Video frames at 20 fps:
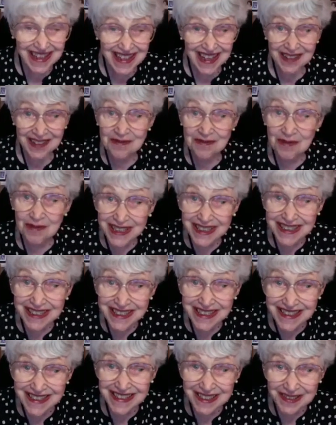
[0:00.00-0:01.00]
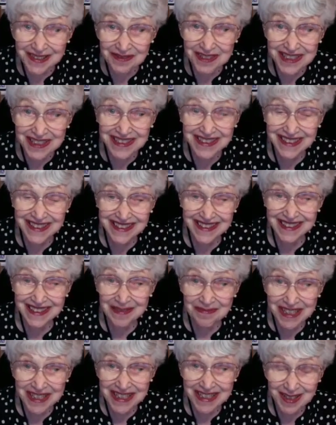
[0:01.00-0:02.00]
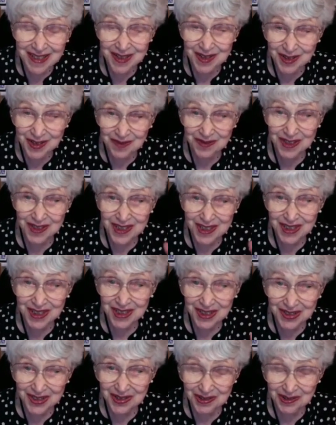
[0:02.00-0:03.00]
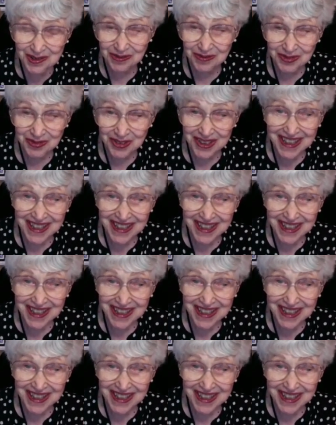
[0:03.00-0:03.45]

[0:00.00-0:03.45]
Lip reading: And what is it really, the message of this cartoon?